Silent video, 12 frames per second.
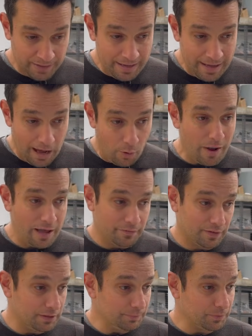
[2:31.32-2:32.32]

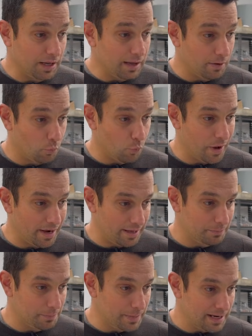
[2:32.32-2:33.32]
However, what I
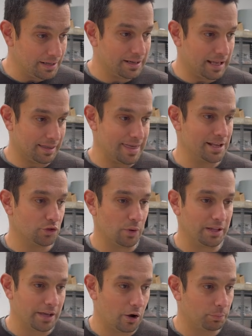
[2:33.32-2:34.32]
mean that things
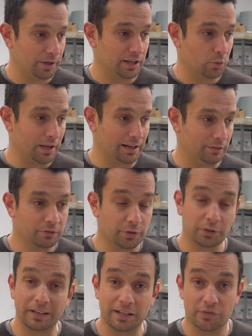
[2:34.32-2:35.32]
went down pretty quickly
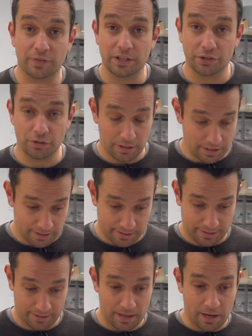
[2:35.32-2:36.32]
from the last video
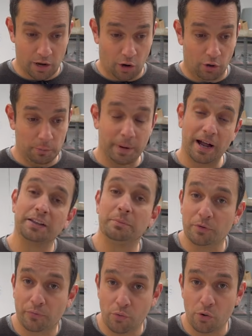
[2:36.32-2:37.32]
is on part
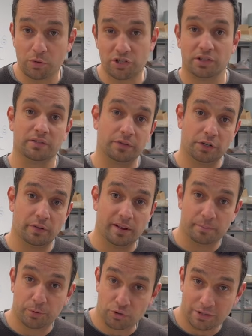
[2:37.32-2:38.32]
number 4, which is the video that I
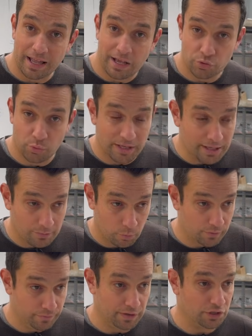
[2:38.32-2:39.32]
posted last week.
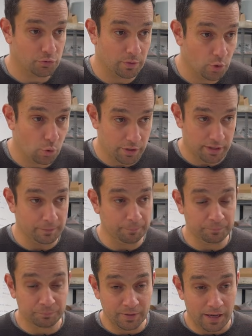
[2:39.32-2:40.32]
We finished recording.
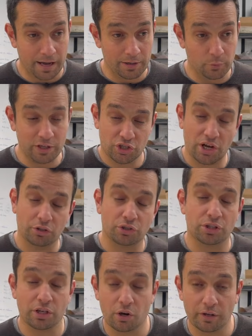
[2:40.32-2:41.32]
I reach out to
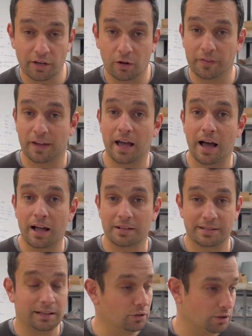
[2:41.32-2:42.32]
the owner of the car. I
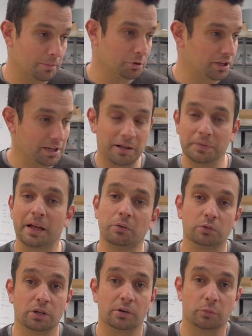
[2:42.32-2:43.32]
say, look, I'm going to come down,
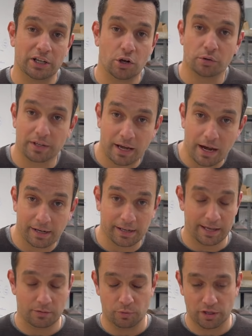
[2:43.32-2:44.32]
I'm going to recode the car
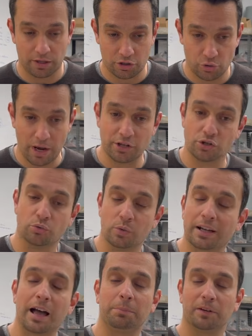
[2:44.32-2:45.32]
again. We're going to try to do a
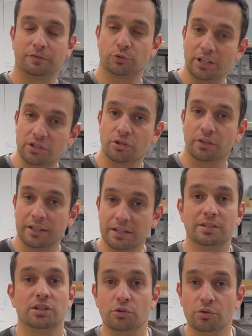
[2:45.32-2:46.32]
couple of tweaks on the
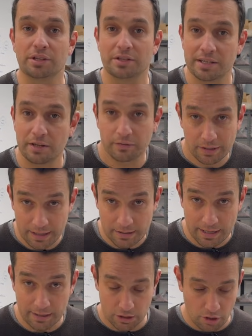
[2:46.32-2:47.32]
ECUs and see if we can
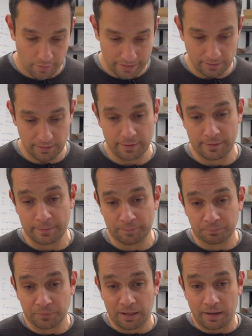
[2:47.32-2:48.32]
get it going.
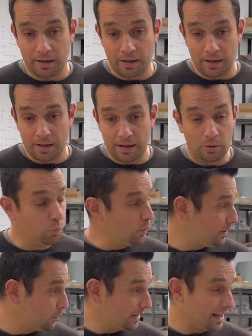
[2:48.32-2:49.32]

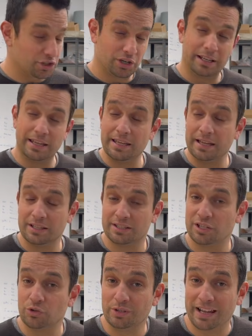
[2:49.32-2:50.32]
We were actually here
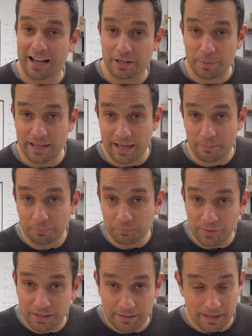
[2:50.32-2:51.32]
until 9 p.m.
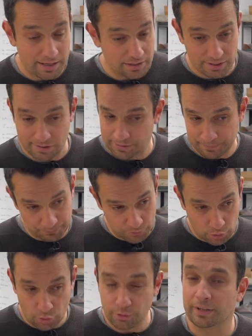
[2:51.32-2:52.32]
at night.
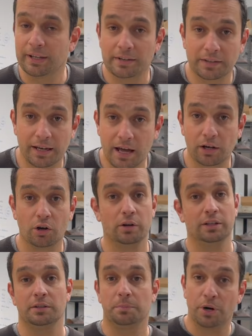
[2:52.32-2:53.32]
Couldn't get the car
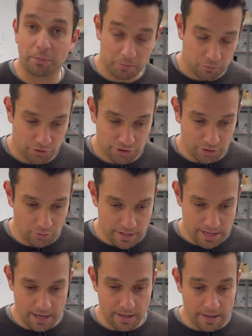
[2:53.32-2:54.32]
going. The problem was still
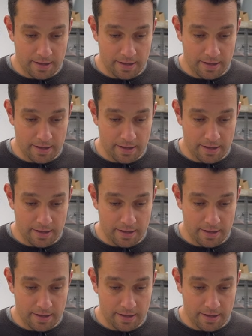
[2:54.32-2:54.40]
there.